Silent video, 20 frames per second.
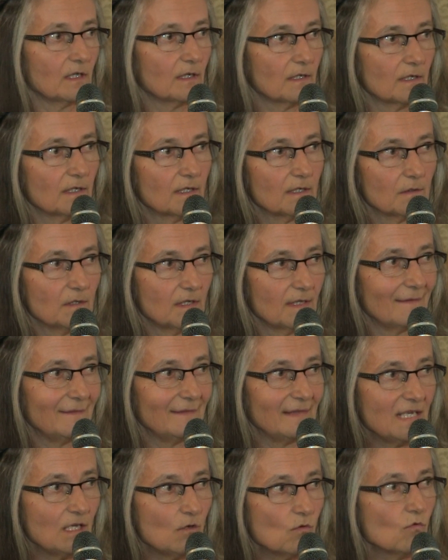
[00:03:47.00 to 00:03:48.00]
a
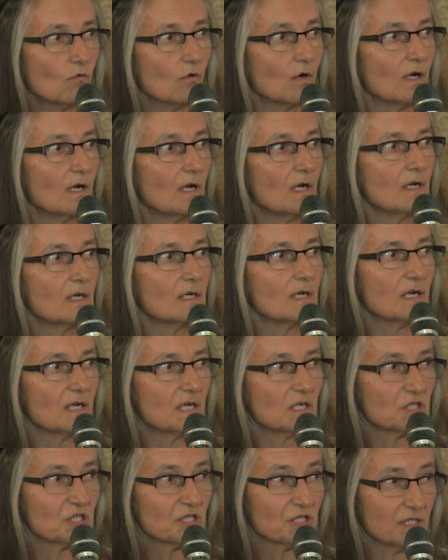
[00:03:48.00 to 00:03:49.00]
new
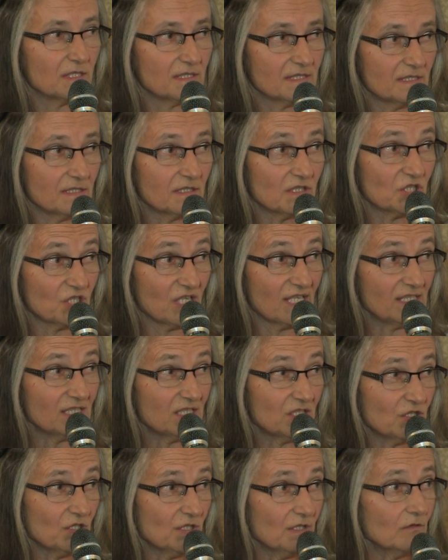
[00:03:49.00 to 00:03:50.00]

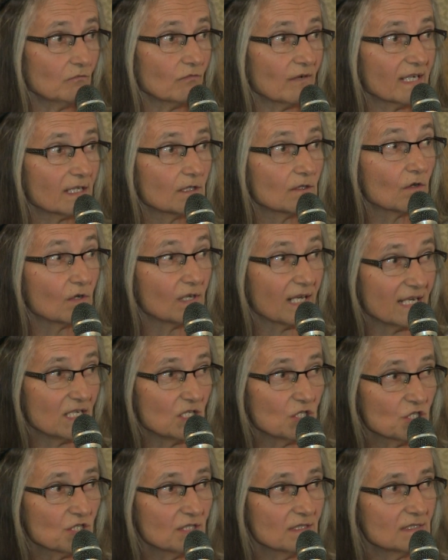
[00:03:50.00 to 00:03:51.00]
suggestion,
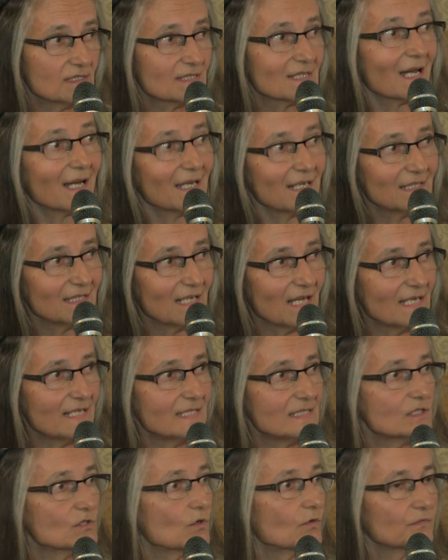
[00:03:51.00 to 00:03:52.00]
regulations,
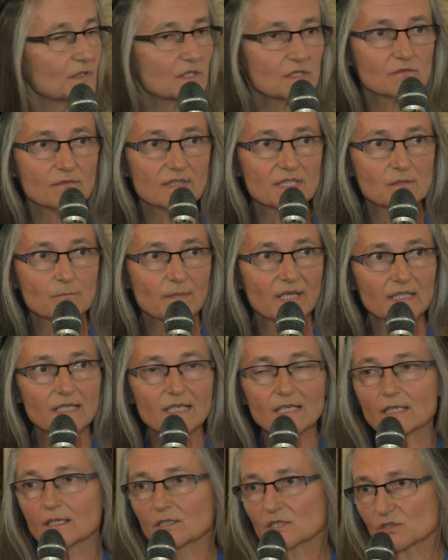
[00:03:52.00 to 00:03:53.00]
guidelines of the Swiss
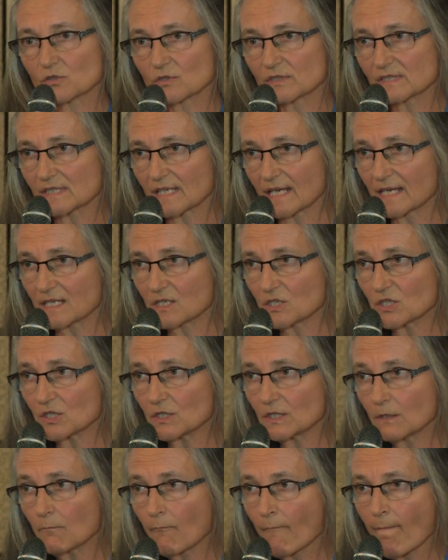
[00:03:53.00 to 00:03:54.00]
Medical
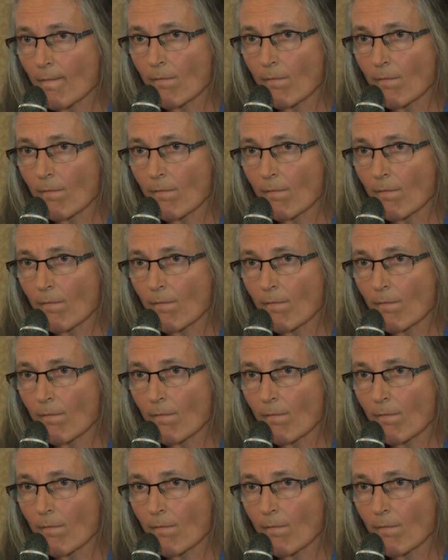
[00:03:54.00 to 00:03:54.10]
Association,